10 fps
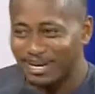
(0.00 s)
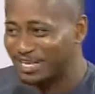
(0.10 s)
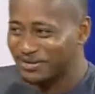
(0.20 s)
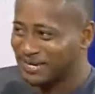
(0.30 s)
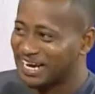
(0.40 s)
do
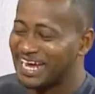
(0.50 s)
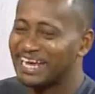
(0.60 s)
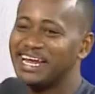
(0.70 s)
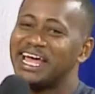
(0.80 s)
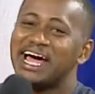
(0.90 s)
it again.
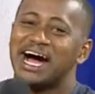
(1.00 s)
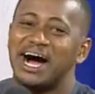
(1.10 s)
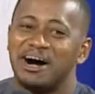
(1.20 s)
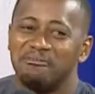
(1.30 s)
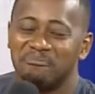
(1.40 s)
Yeah.
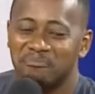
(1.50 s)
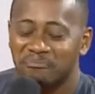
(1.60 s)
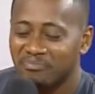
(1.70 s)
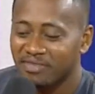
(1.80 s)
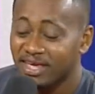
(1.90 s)
Um,
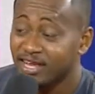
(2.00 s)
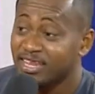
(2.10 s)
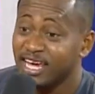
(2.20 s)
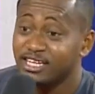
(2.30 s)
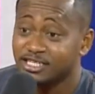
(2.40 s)
Deja.